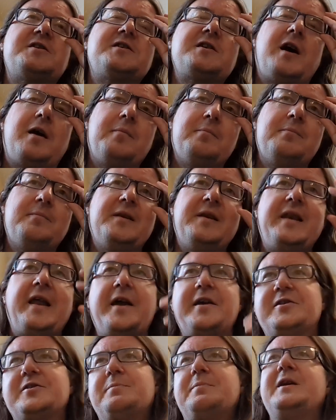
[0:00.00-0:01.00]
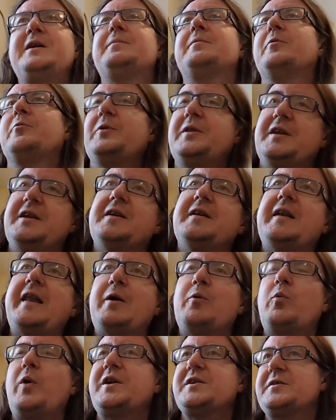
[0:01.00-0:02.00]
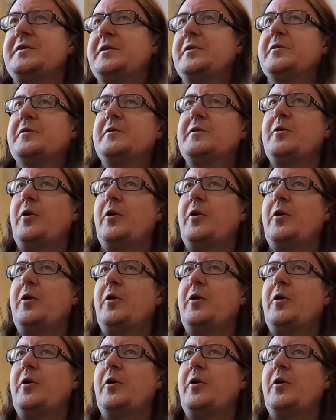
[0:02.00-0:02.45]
as some later people within Wesleyan